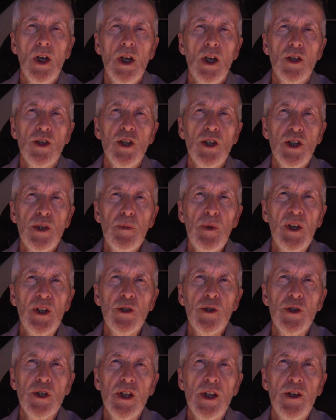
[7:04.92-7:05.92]
The
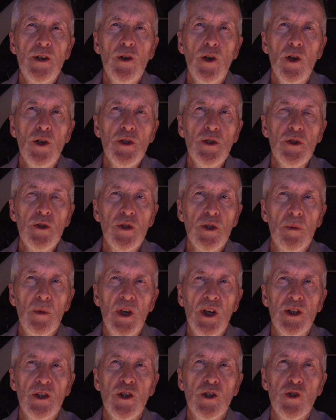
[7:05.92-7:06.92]
inspector's letter also
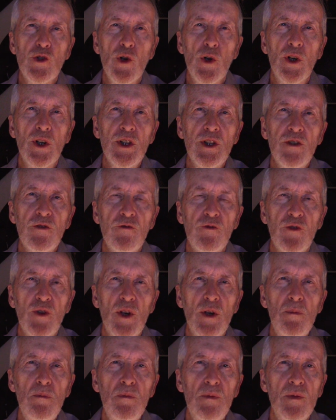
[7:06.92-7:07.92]
demanded drawings
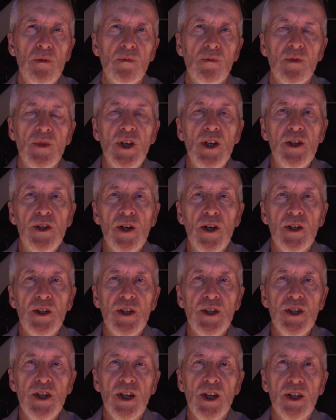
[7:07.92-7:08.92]
from an
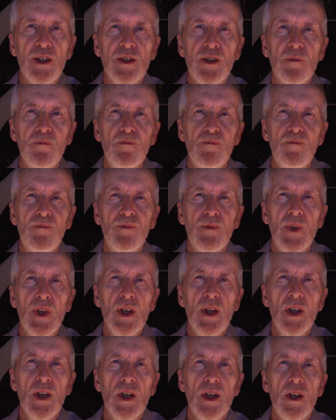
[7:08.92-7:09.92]
architect
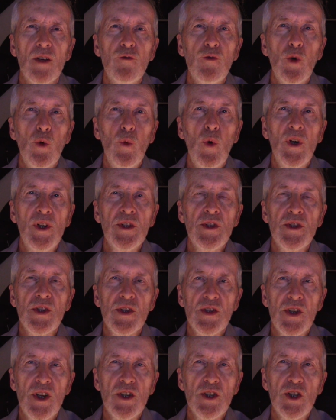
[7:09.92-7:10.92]
for what is
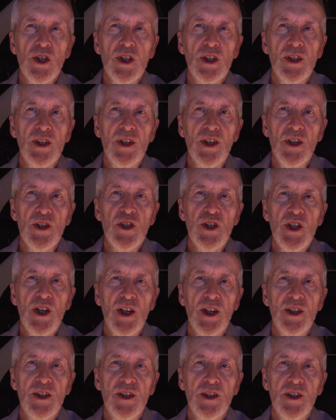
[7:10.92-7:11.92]
essentially a
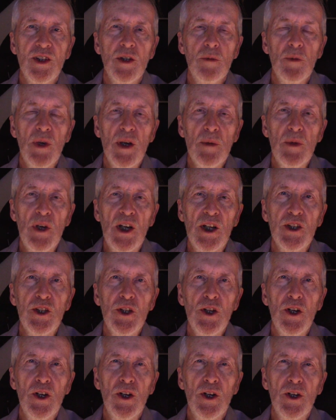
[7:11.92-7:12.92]
shed in my
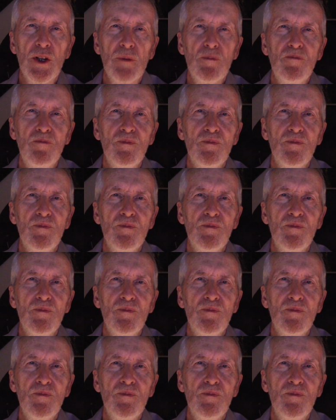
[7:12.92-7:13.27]
backyard.